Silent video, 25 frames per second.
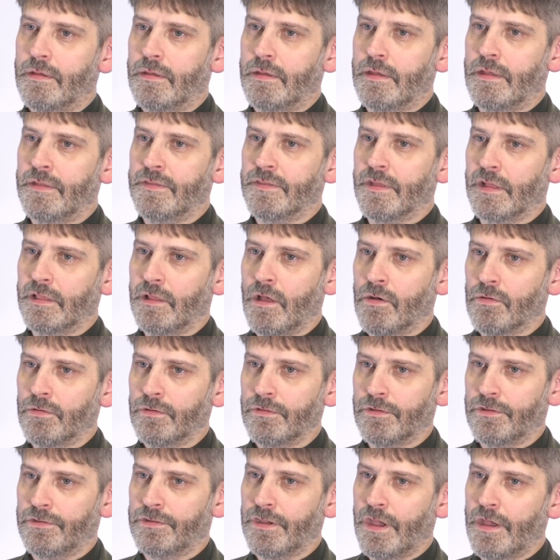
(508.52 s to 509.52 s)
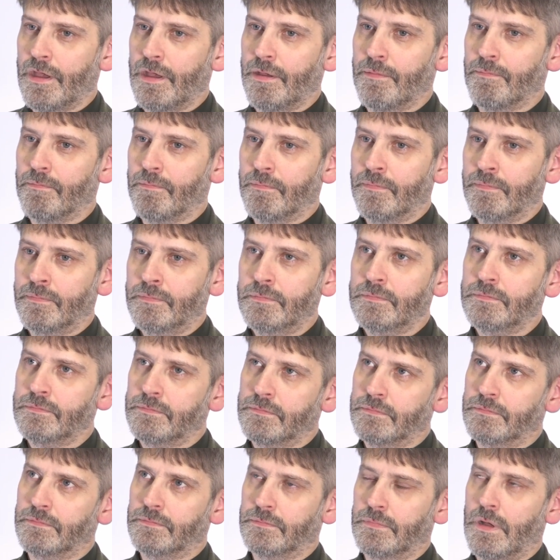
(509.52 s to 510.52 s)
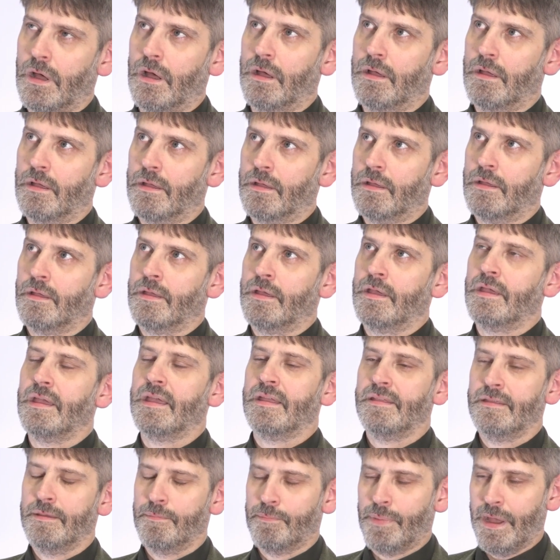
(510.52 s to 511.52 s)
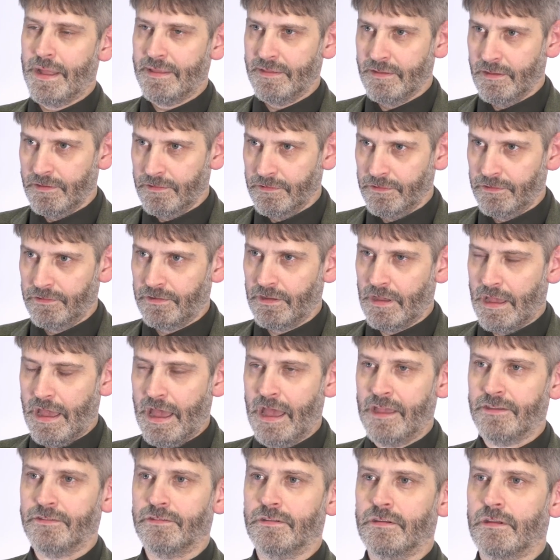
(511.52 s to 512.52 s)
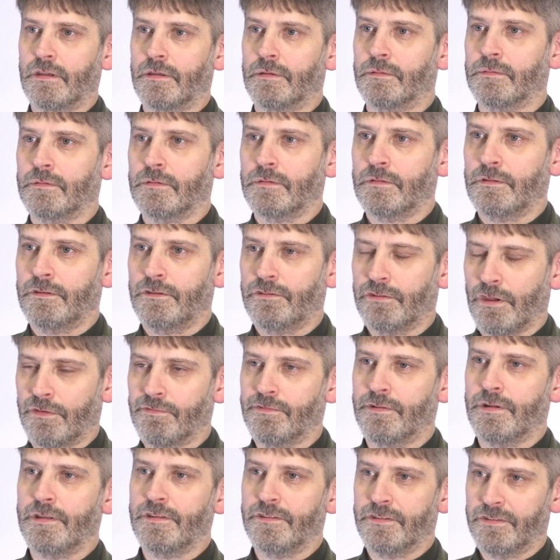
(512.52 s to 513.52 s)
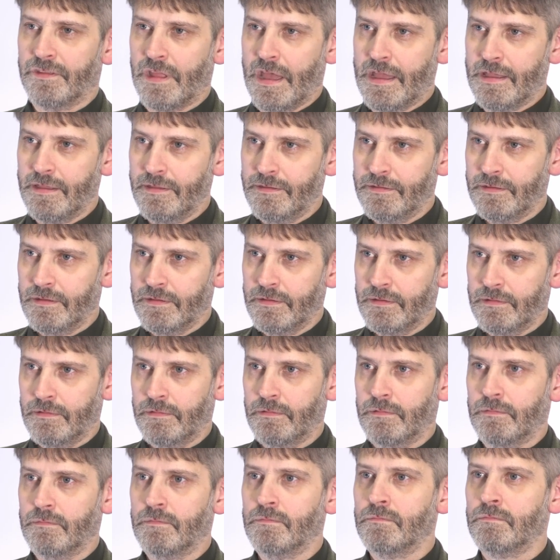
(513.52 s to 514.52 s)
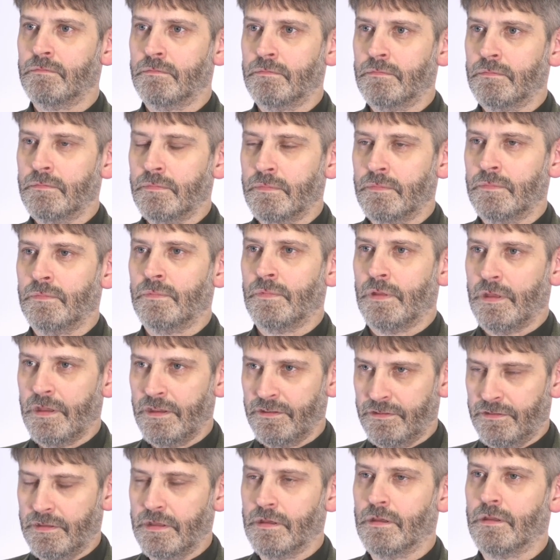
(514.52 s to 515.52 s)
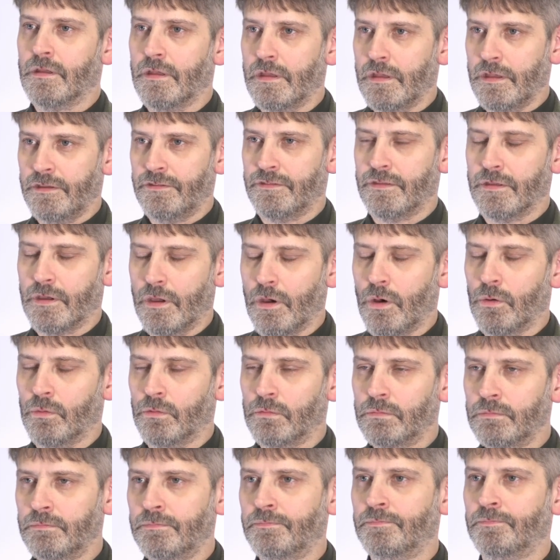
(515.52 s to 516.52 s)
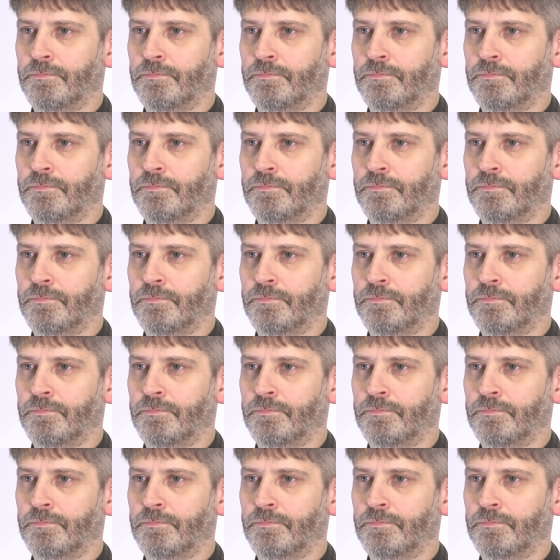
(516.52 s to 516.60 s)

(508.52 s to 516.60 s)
In the long term, independence as a sovereign state is the goal.